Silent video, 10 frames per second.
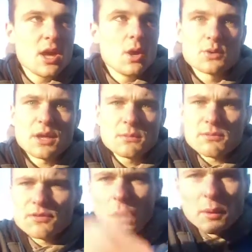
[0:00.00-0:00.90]
without
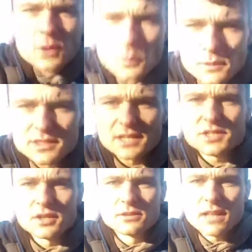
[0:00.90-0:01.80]
throwing numbers at
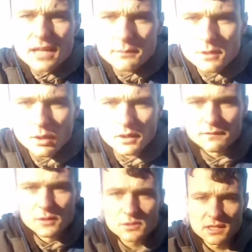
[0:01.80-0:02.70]
you, because that can be quite
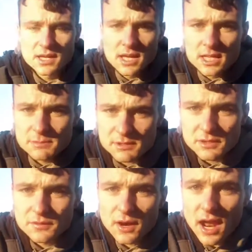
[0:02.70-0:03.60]
confusing, especially
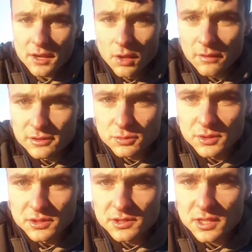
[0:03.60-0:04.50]
for novice
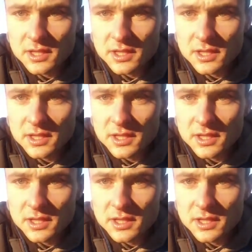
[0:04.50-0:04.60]
runners.